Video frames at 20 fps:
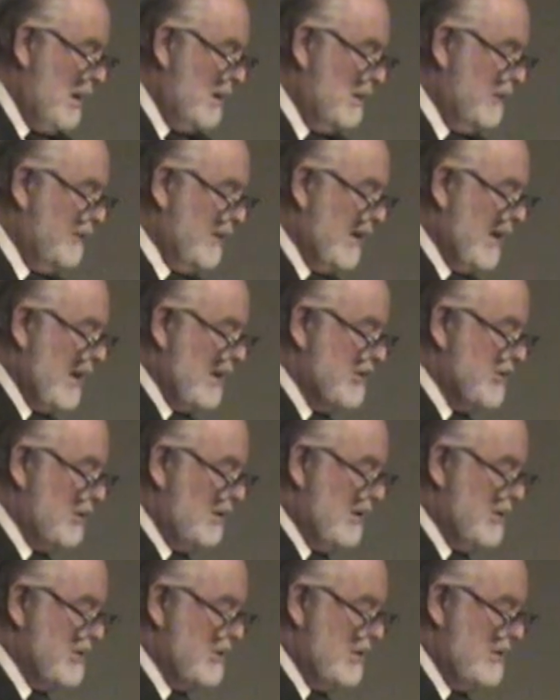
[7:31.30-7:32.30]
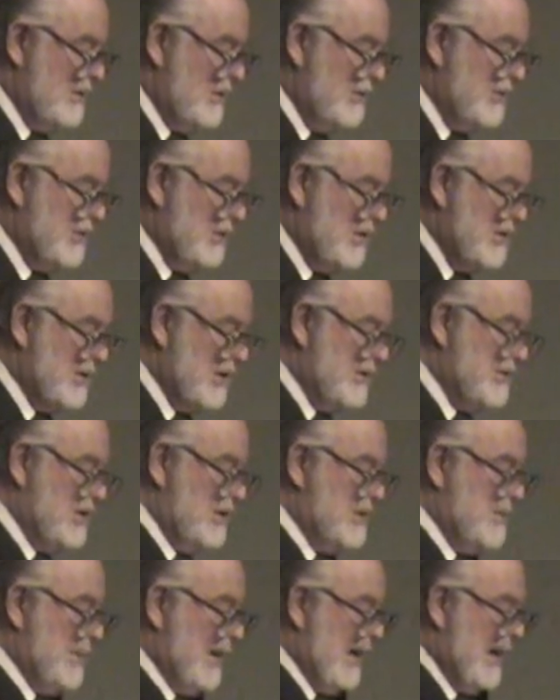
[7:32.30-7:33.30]
In the financial institutions
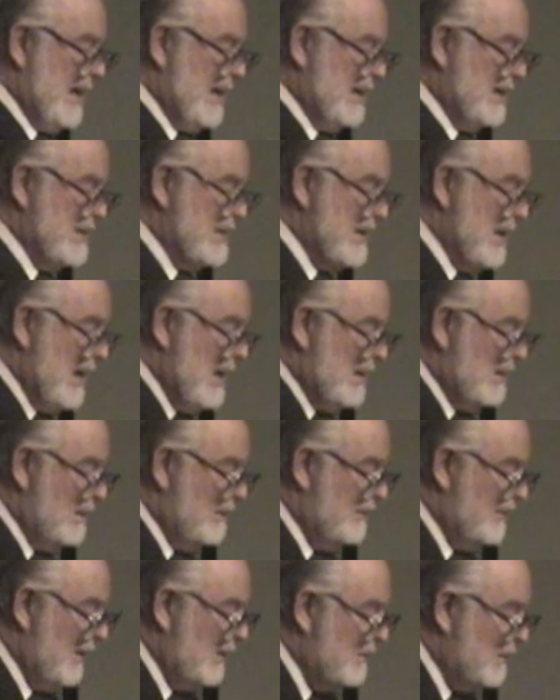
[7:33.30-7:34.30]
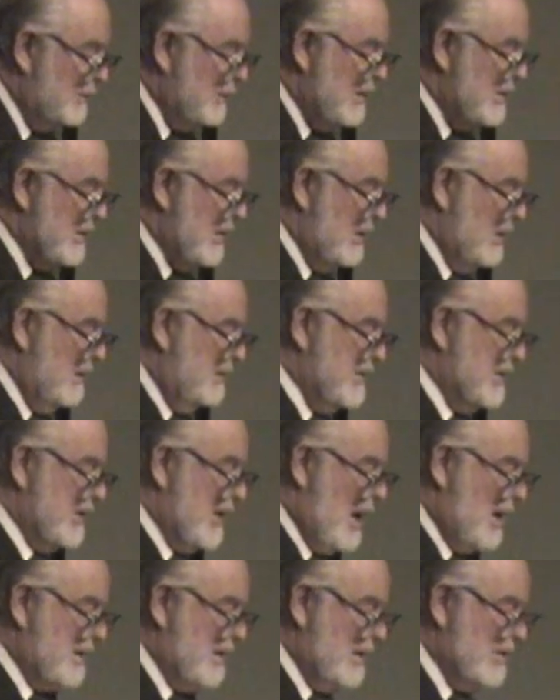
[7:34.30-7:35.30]
such as banks, Federal Reserve,
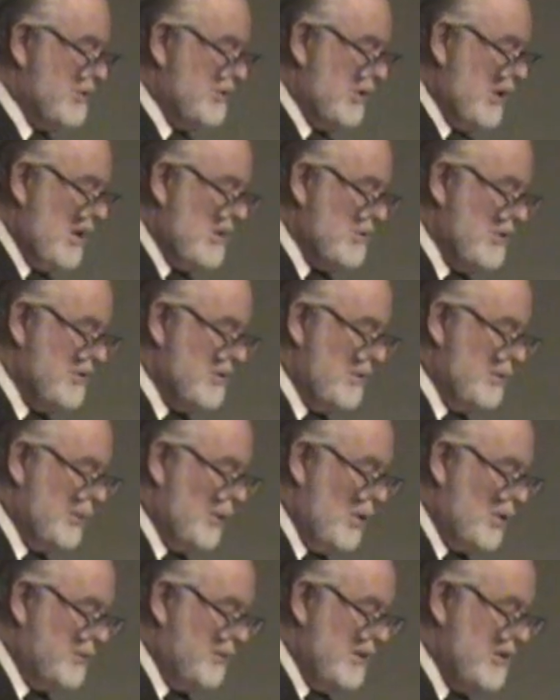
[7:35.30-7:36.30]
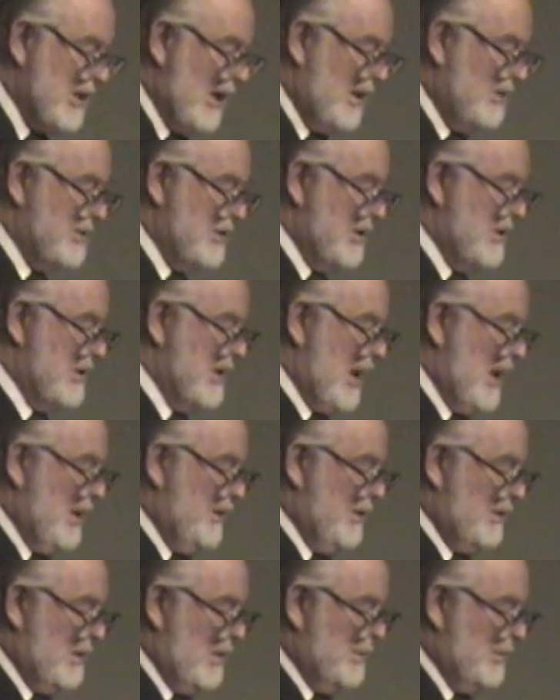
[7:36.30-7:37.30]
stock exchanges, and brokerage houses,
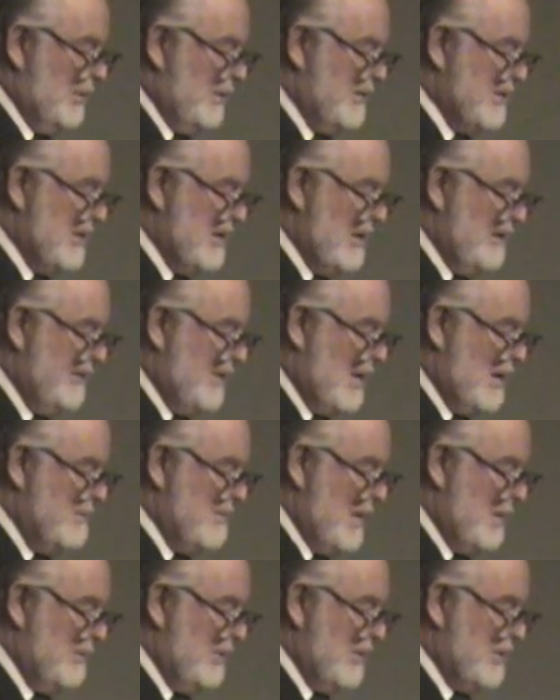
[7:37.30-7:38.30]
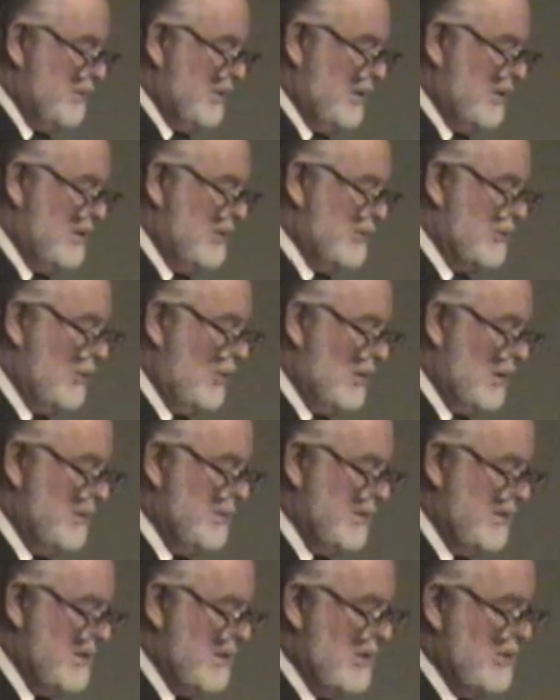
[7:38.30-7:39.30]
the number of CFR members with
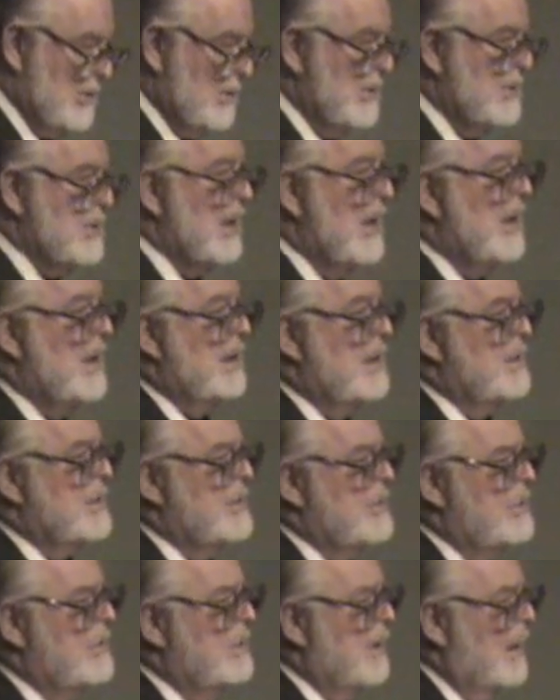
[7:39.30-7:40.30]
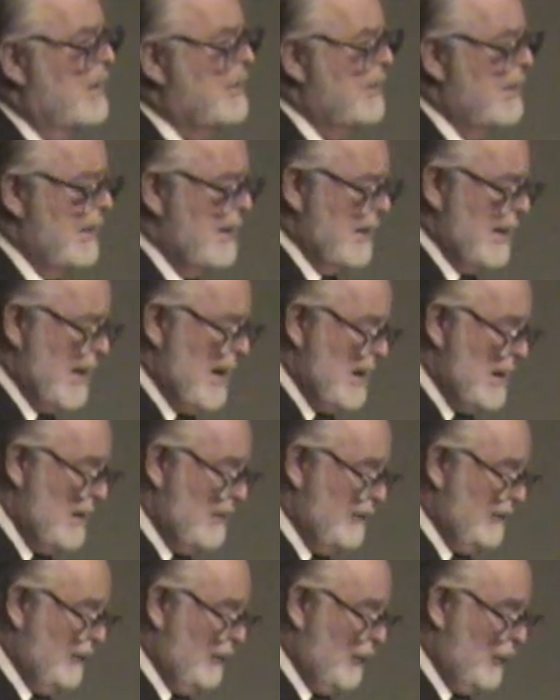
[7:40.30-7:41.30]
controlling positions is
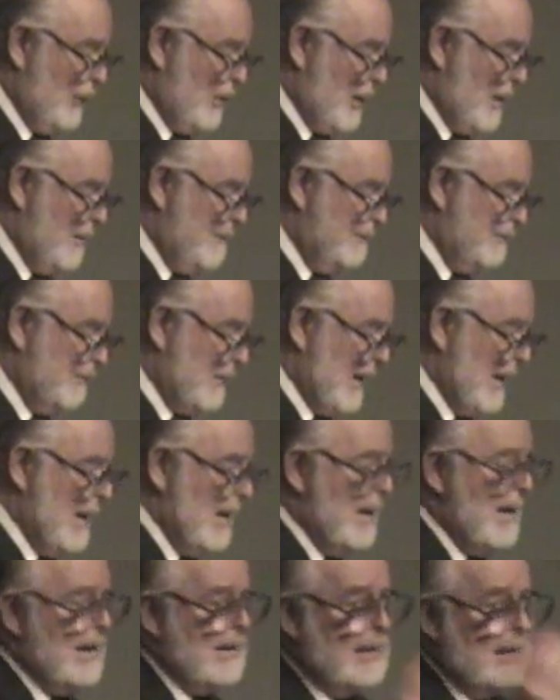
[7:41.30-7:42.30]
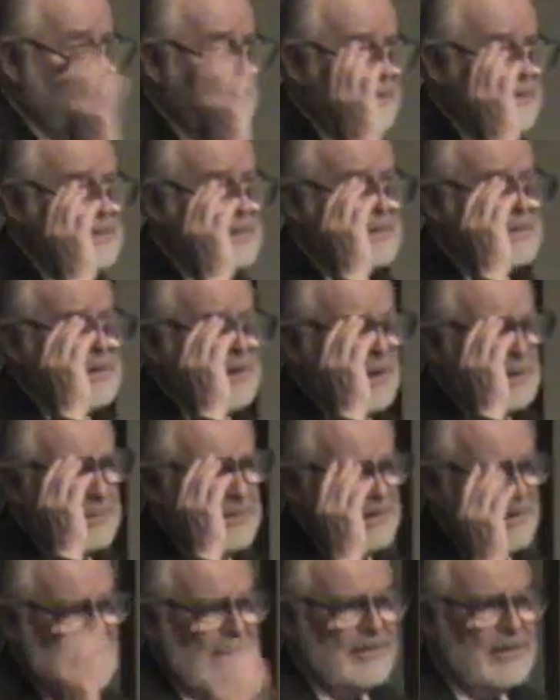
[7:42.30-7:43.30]
284. Now, ladies and
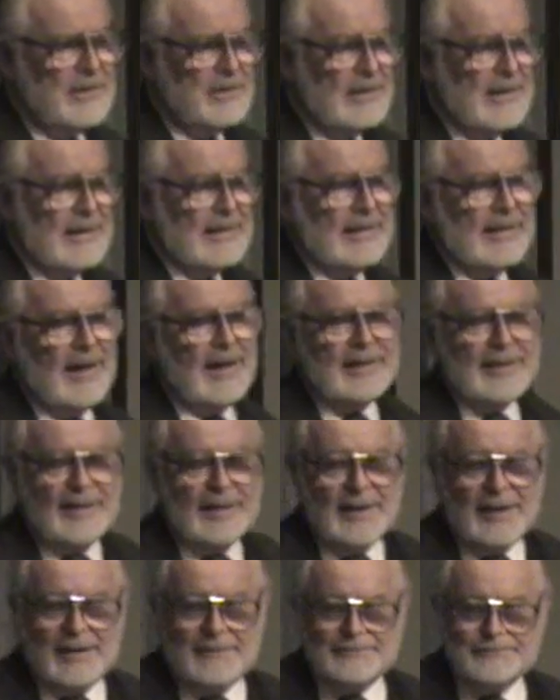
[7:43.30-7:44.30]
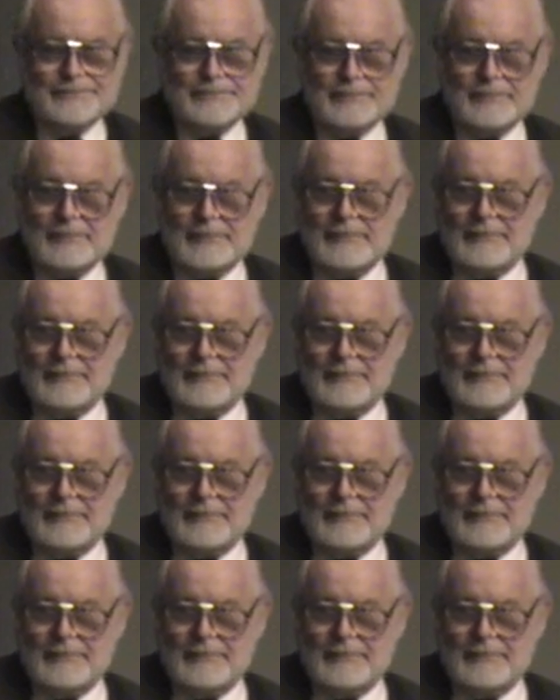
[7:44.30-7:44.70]
gentlemen, I think you get the idea.